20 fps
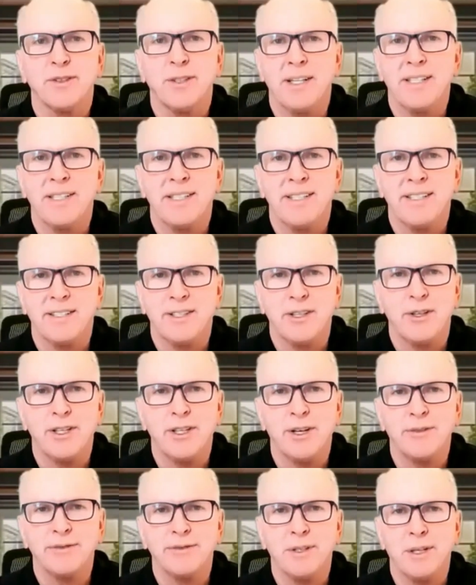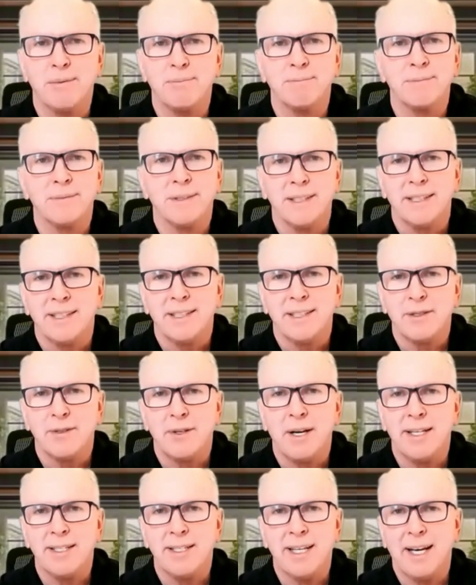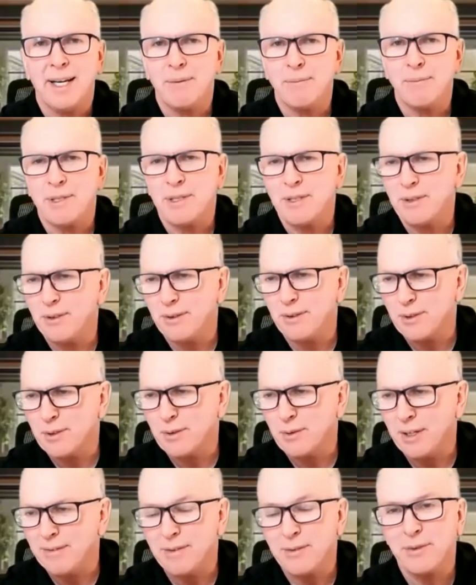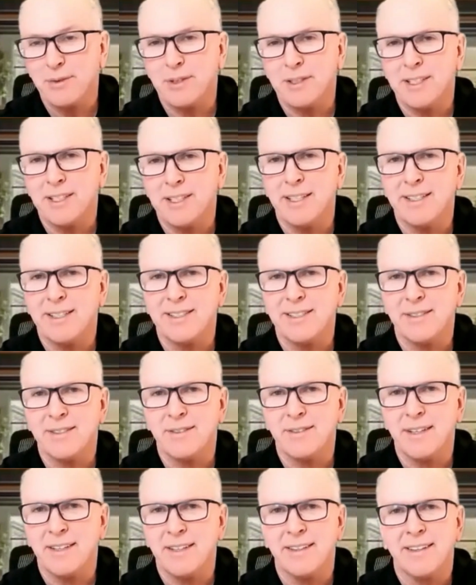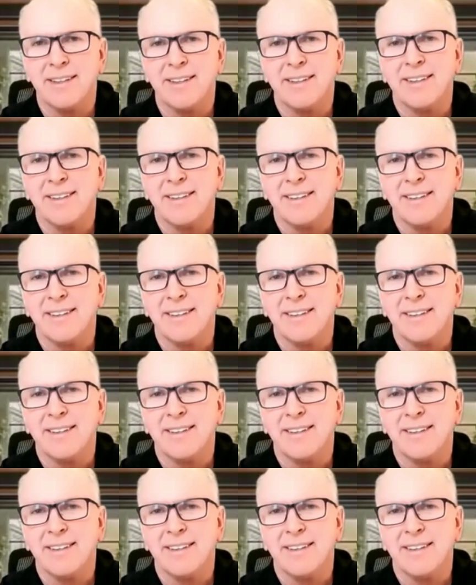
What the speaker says: Crazy. So you go from dry times to 12 to 14 inches of rain.